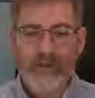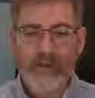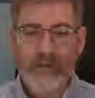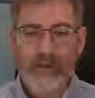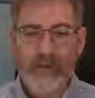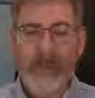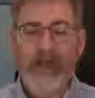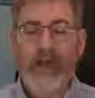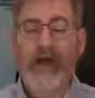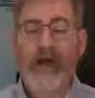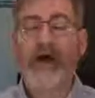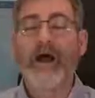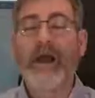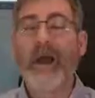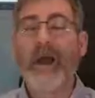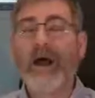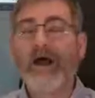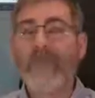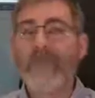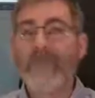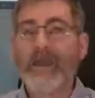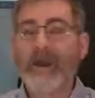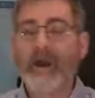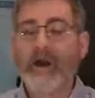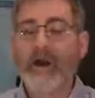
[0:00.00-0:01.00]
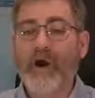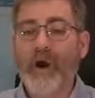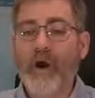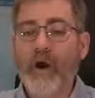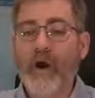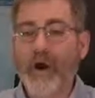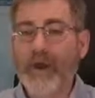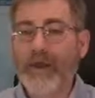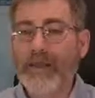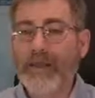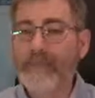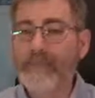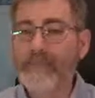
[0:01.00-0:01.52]
how they are
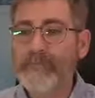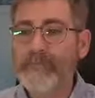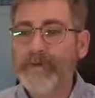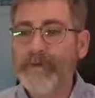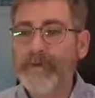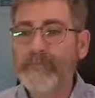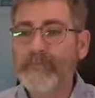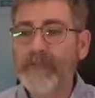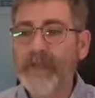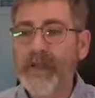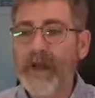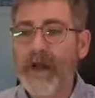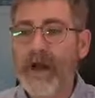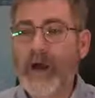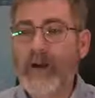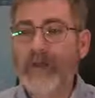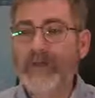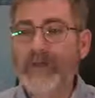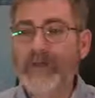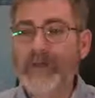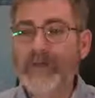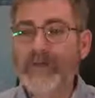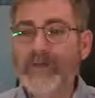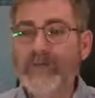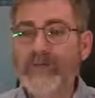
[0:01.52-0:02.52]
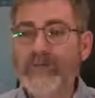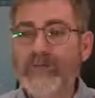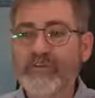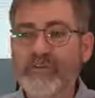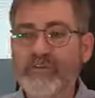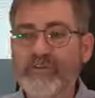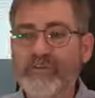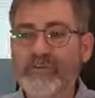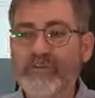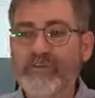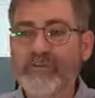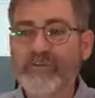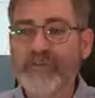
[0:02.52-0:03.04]
already moving up into
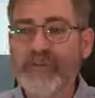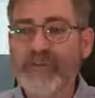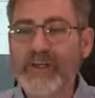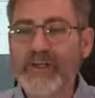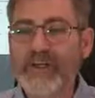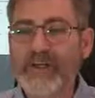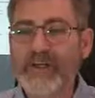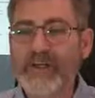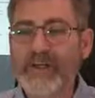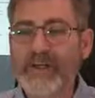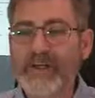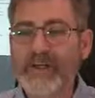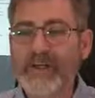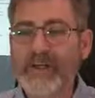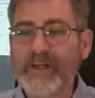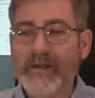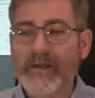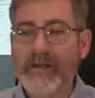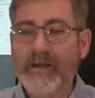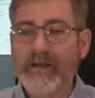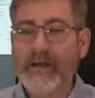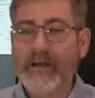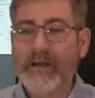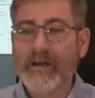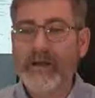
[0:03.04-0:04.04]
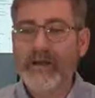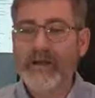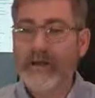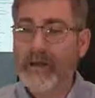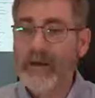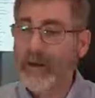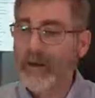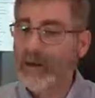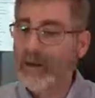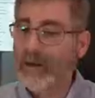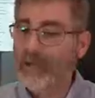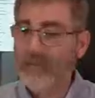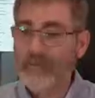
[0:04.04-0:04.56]
position
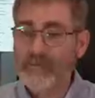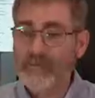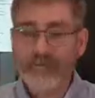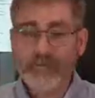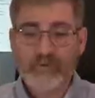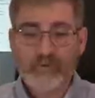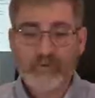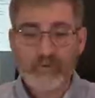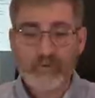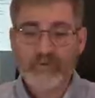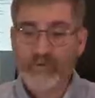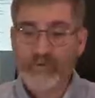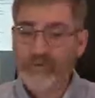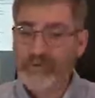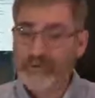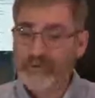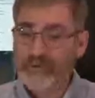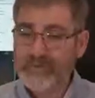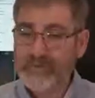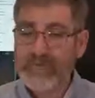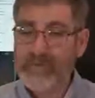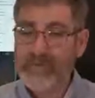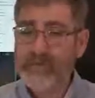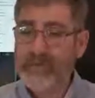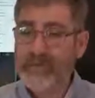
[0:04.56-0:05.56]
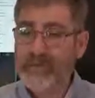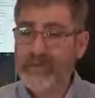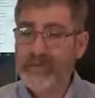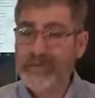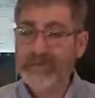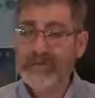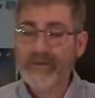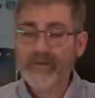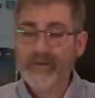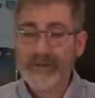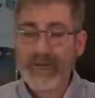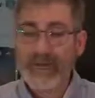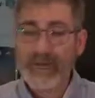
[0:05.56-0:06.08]
seemingly
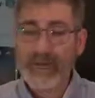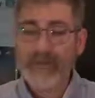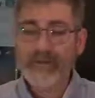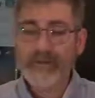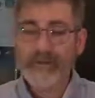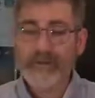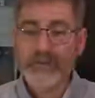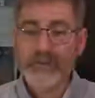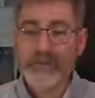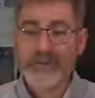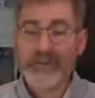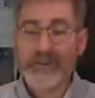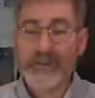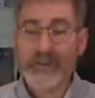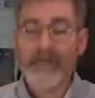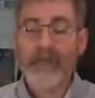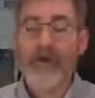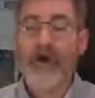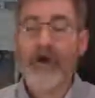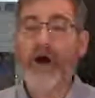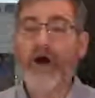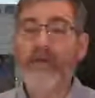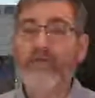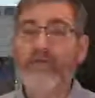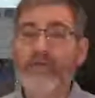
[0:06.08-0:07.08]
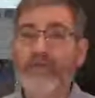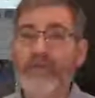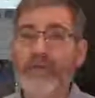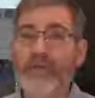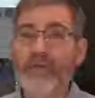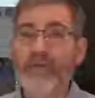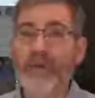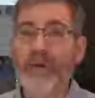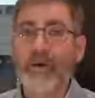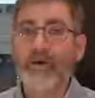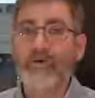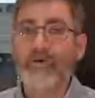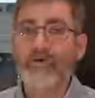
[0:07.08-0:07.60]
to actually take on the
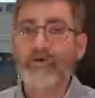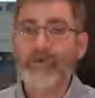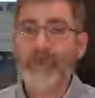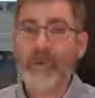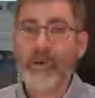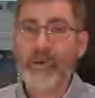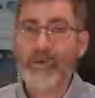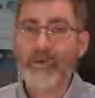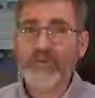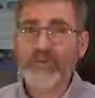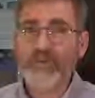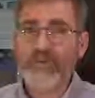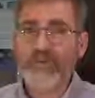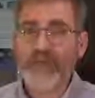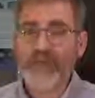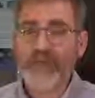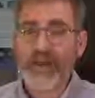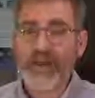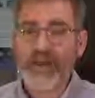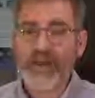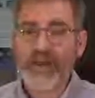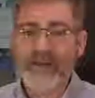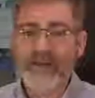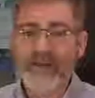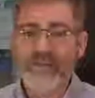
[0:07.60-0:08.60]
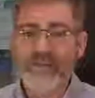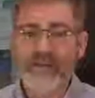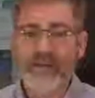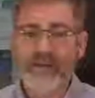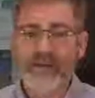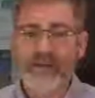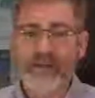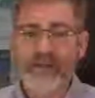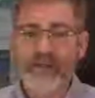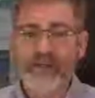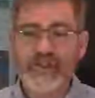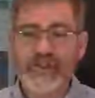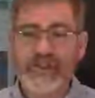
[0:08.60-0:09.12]
U.S. forces there in the
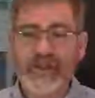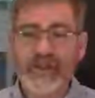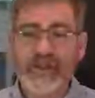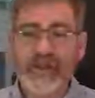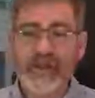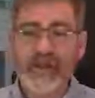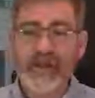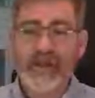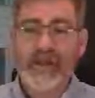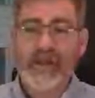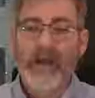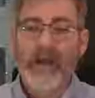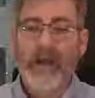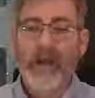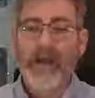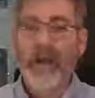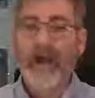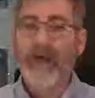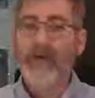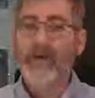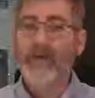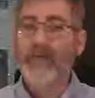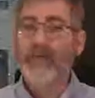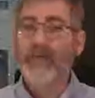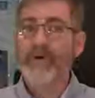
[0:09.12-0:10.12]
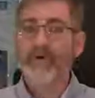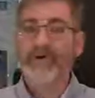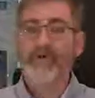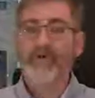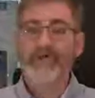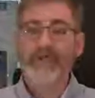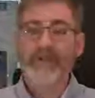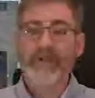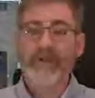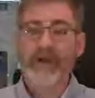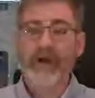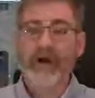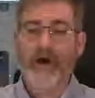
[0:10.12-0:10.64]
region. We are
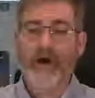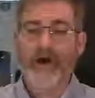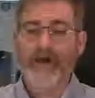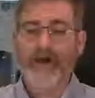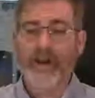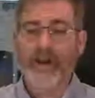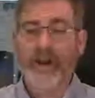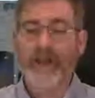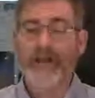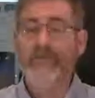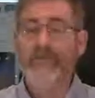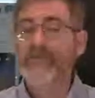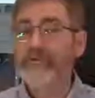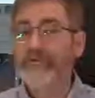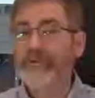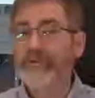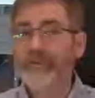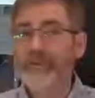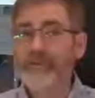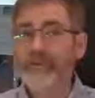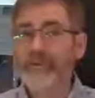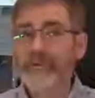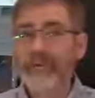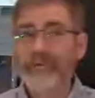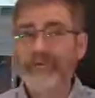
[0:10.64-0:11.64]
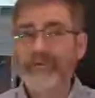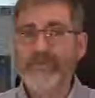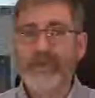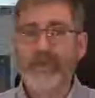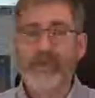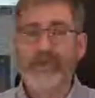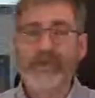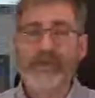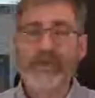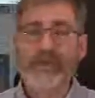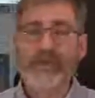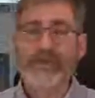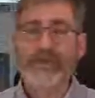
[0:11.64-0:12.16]
seeing all kinds of movement. They're
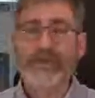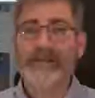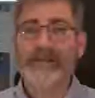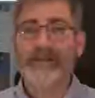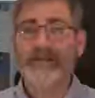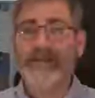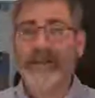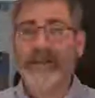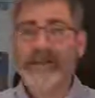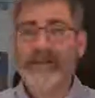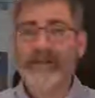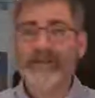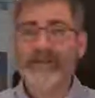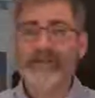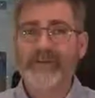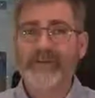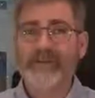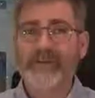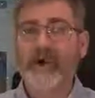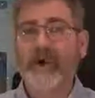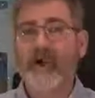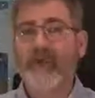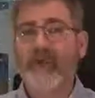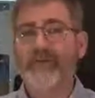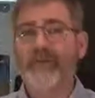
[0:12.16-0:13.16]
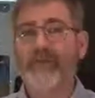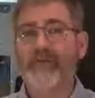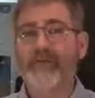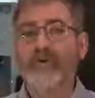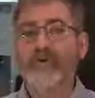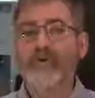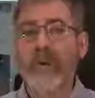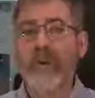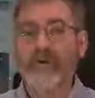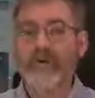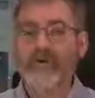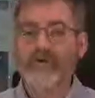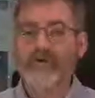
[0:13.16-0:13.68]
bringing tanks in also
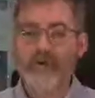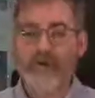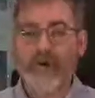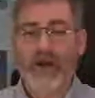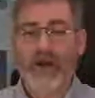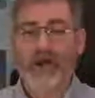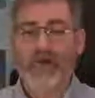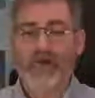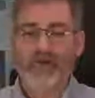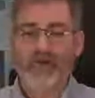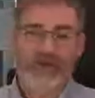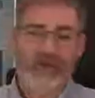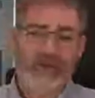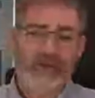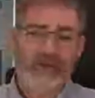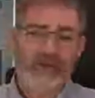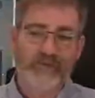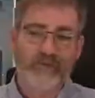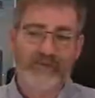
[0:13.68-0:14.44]
by trucks as